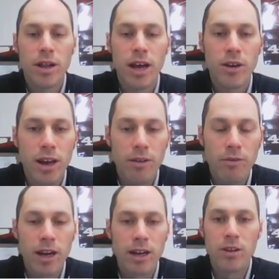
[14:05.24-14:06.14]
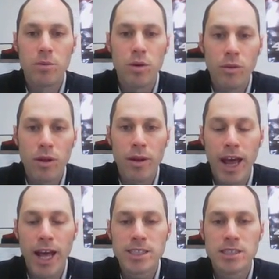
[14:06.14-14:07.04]
Well, how can I find another point? Well, my
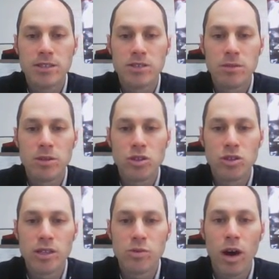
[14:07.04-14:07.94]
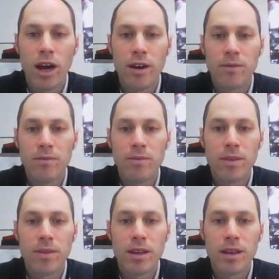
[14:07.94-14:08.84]
axis of symmetry is 1.
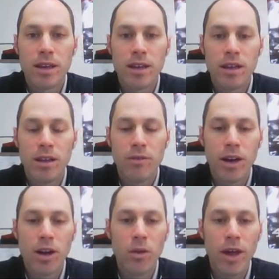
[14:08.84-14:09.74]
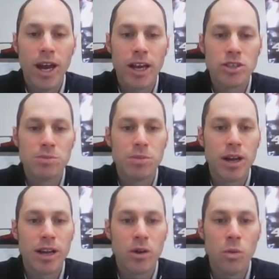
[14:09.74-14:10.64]
If I know that, I just
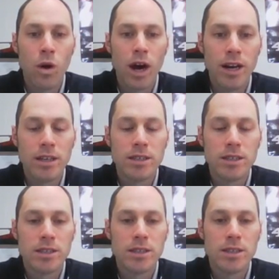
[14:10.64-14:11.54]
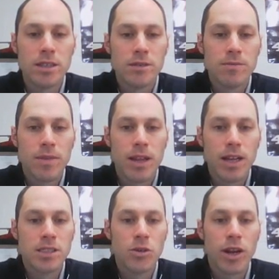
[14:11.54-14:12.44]
plug in 1
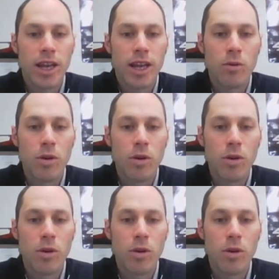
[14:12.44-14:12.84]
and see what I get.